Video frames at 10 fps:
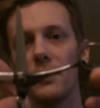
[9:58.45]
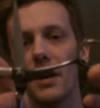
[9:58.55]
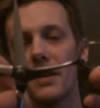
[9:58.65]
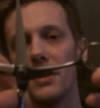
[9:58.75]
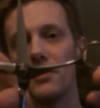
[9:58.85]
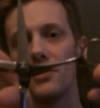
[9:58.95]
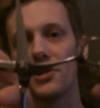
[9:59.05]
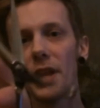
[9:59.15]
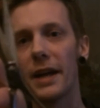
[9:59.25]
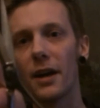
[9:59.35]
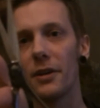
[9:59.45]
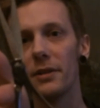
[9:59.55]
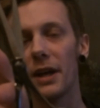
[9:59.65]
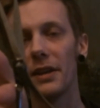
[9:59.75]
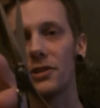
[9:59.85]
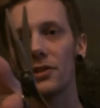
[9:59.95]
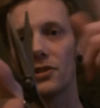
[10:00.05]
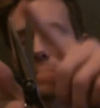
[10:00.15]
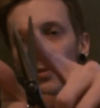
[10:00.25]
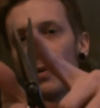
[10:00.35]
and then you just let go, and they should
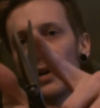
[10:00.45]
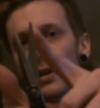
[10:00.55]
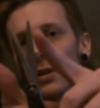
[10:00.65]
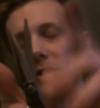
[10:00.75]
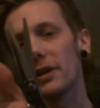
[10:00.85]
stop at 1 o'clock.